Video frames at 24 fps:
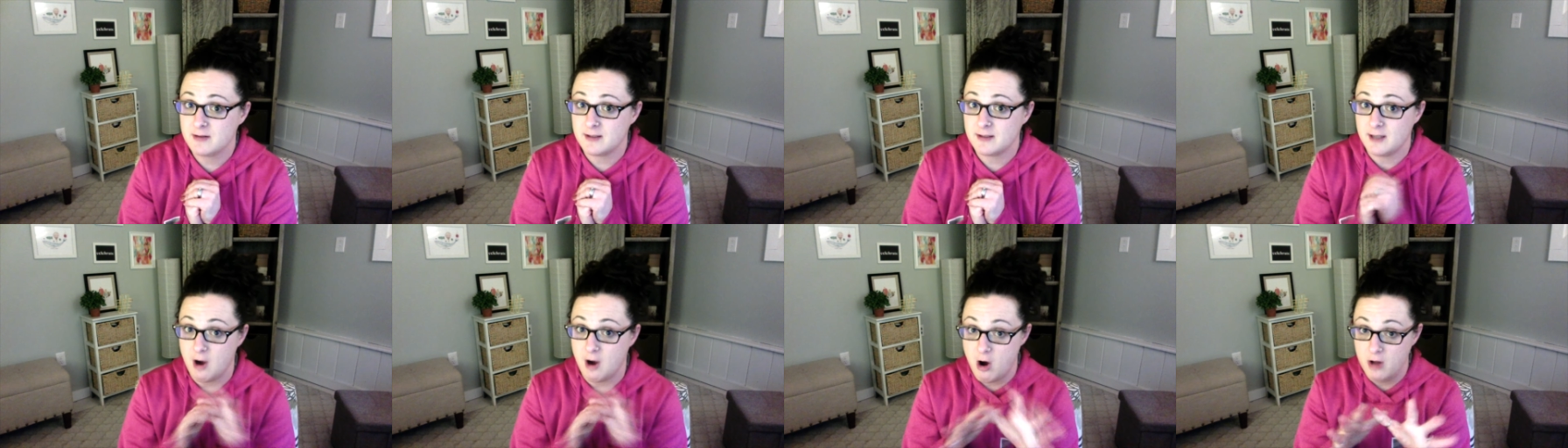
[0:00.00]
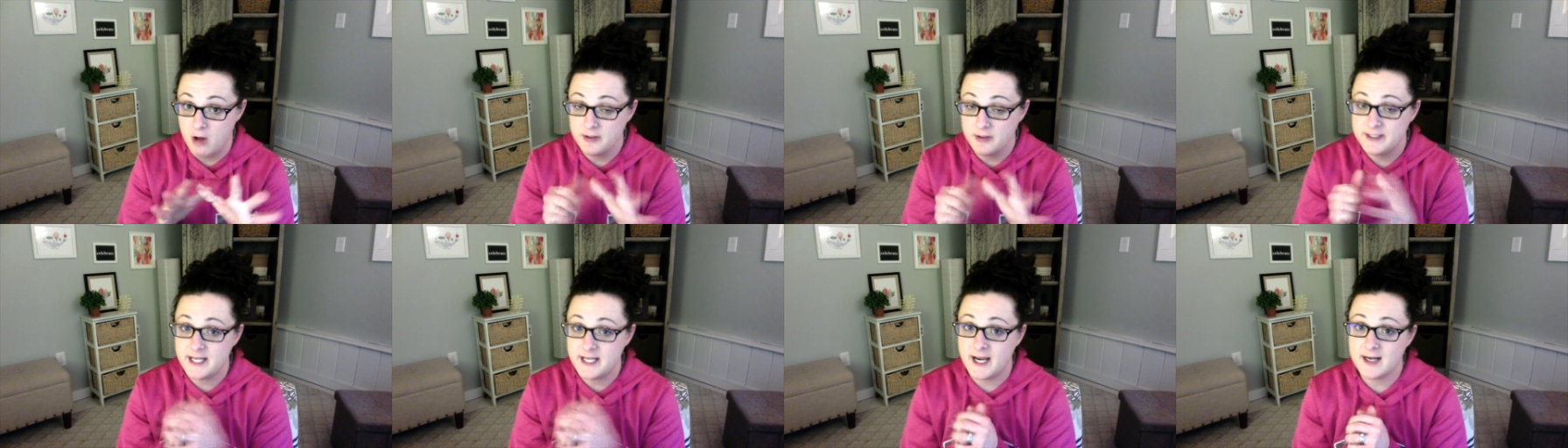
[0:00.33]
alt
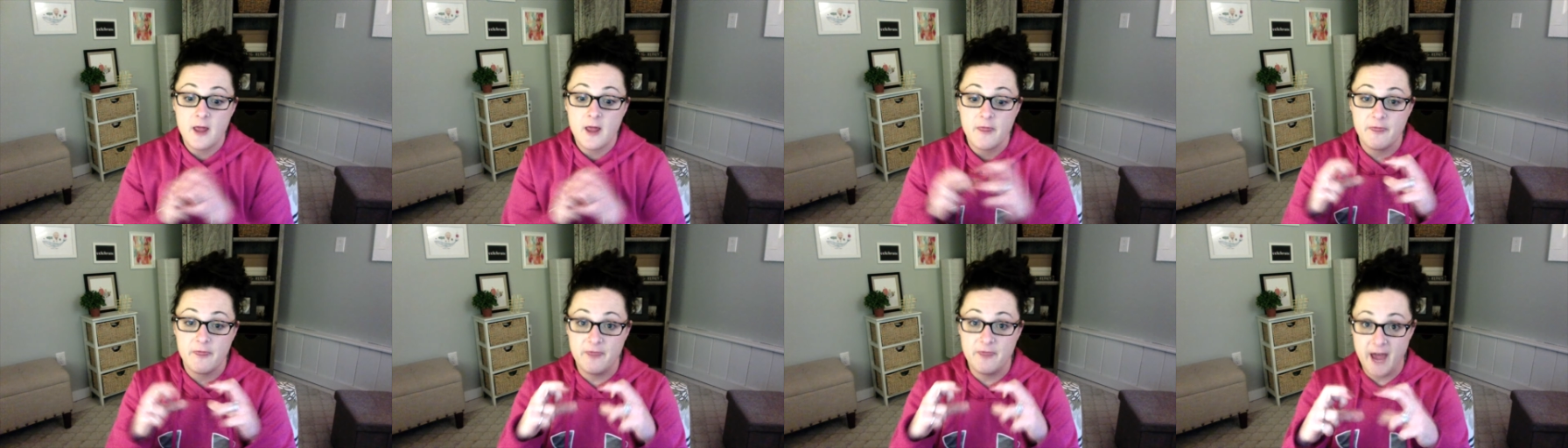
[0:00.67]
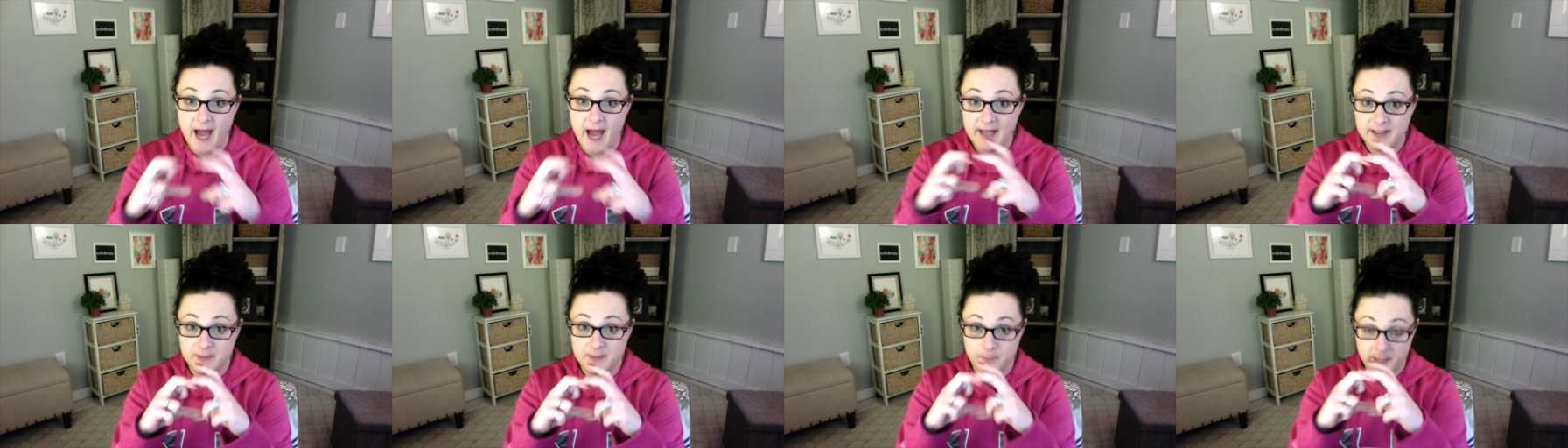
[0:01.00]
text,
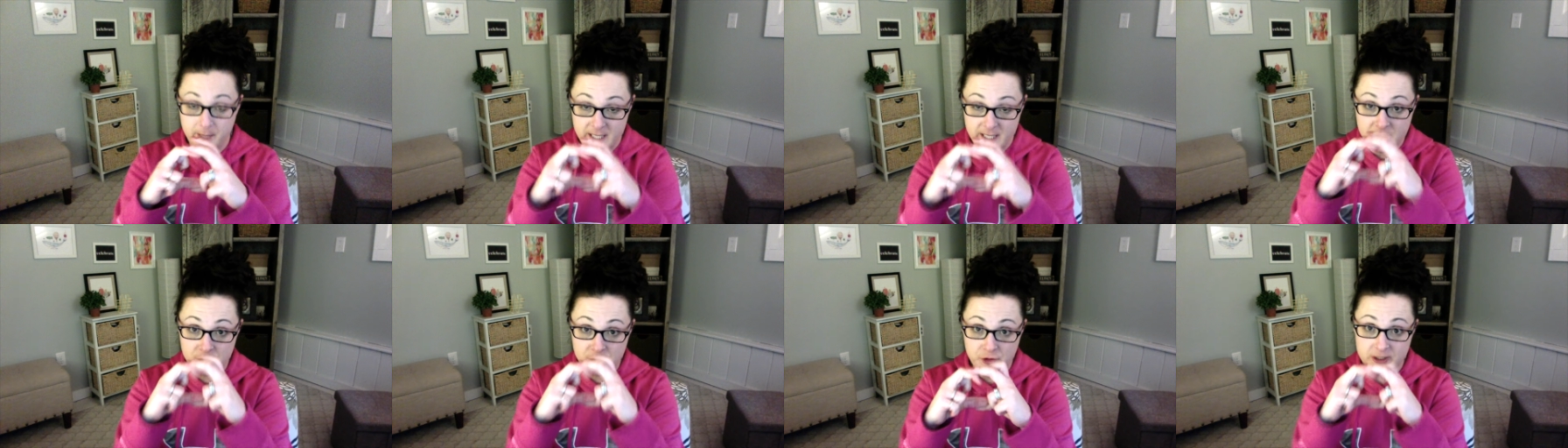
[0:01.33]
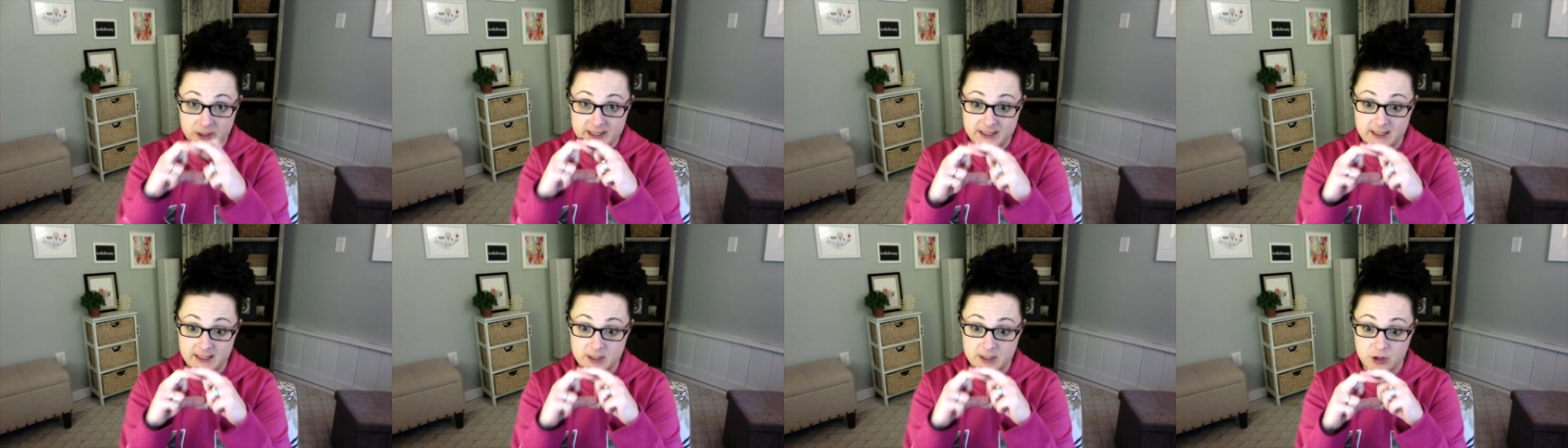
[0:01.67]
that Pinterest
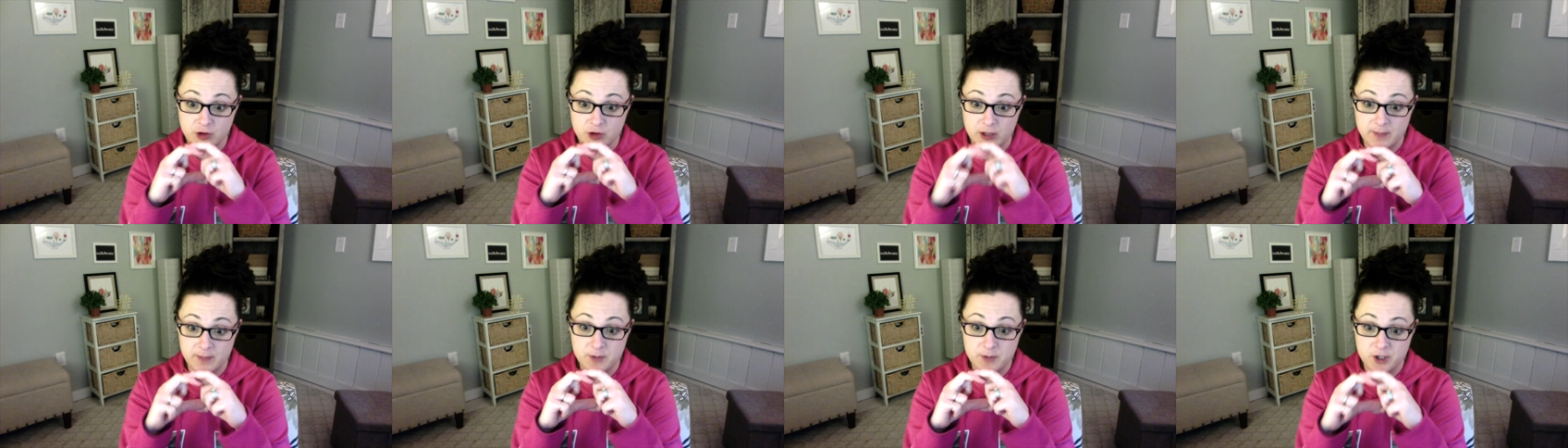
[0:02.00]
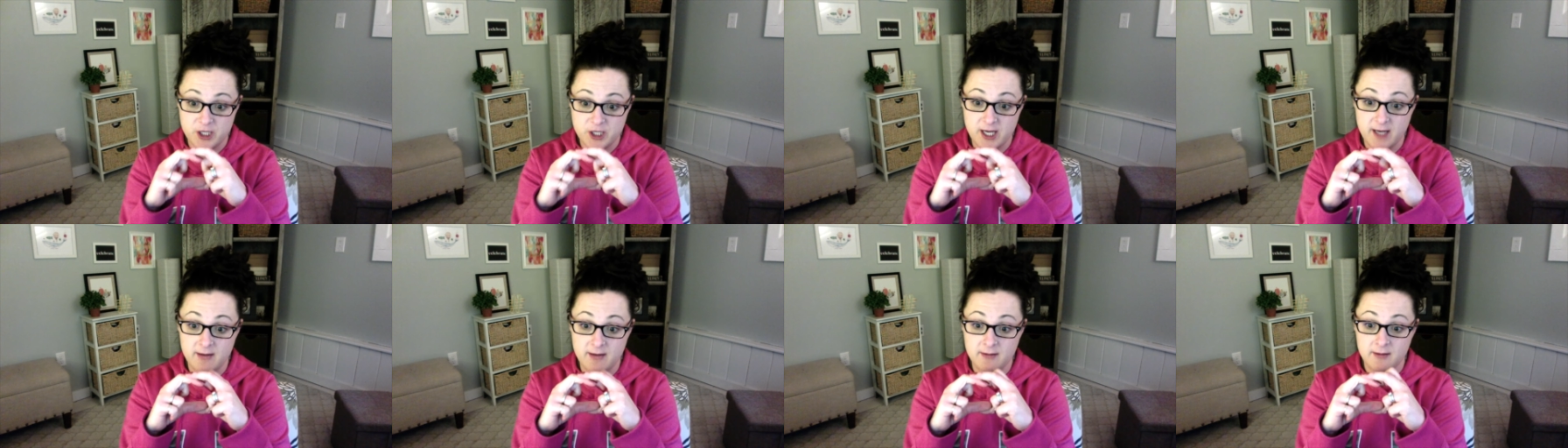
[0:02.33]

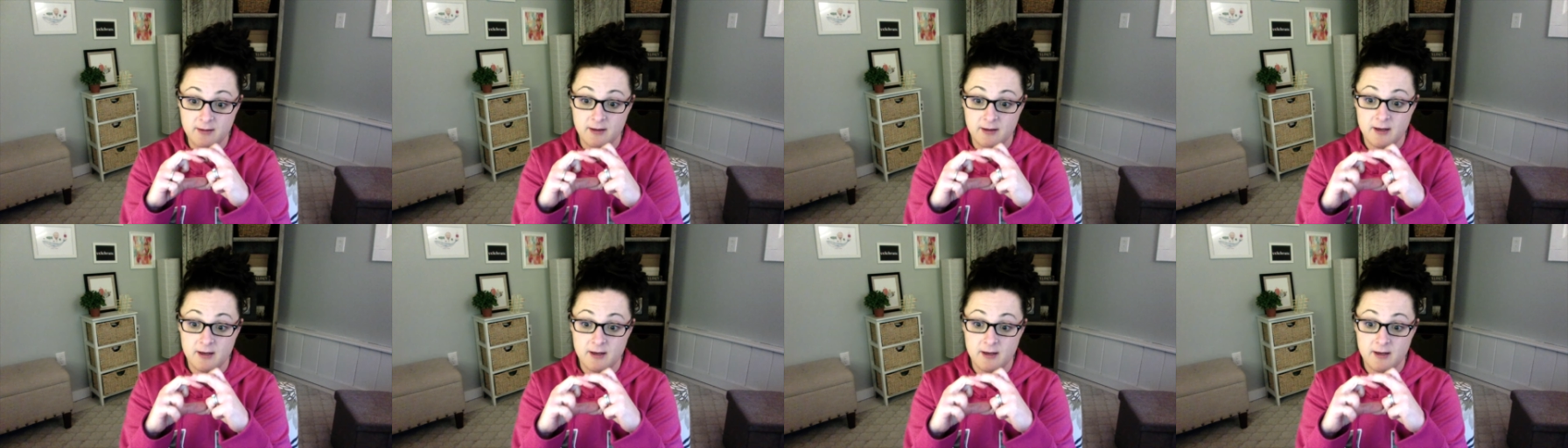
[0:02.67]
description